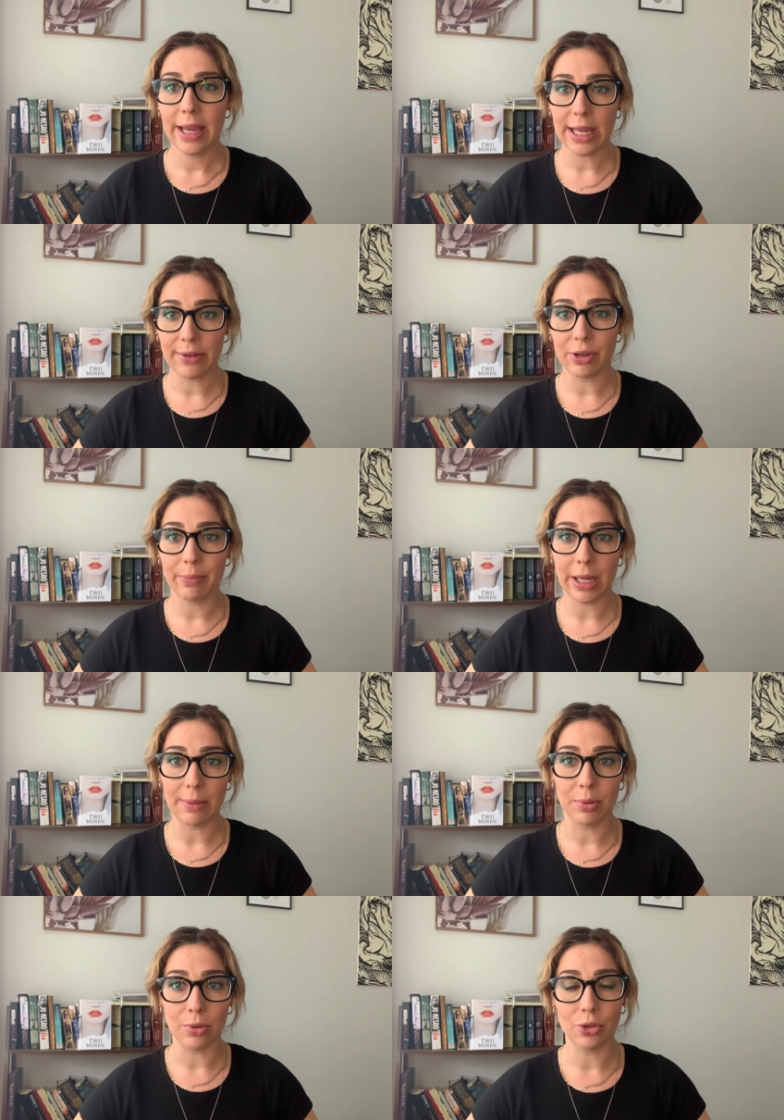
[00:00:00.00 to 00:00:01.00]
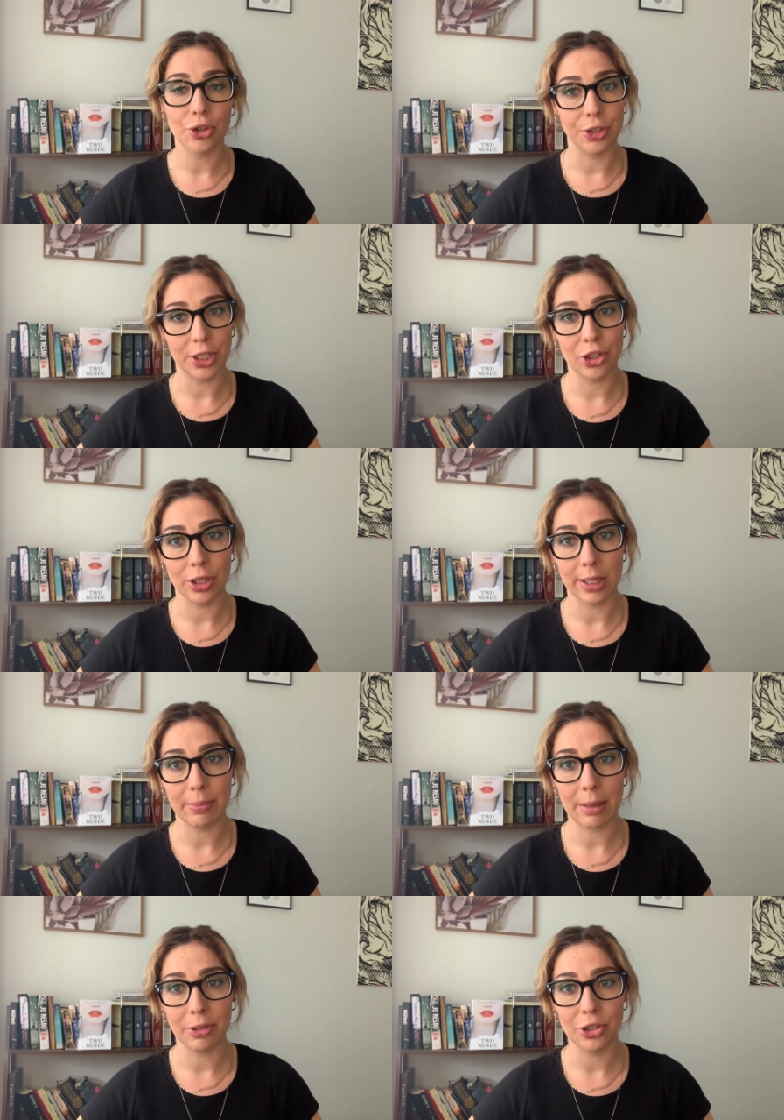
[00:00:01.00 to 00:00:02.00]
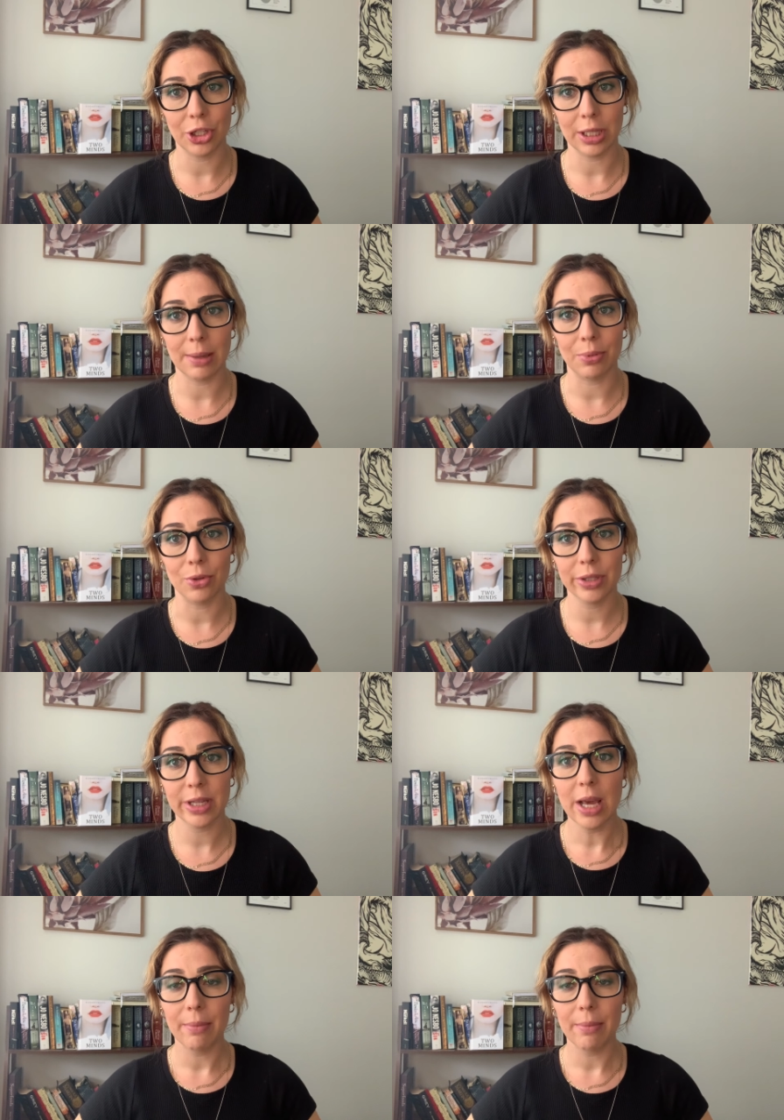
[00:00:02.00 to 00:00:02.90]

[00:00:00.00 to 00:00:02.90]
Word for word: even people traditionally publishing their books,